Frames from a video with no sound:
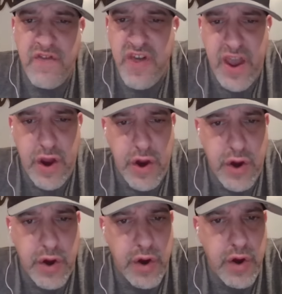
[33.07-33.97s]

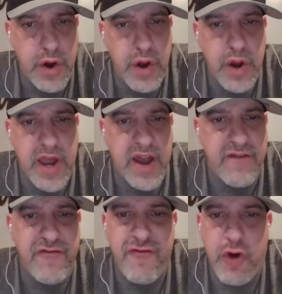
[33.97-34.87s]
their kind of
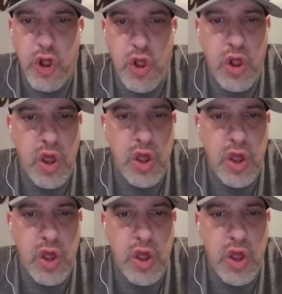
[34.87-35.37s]
full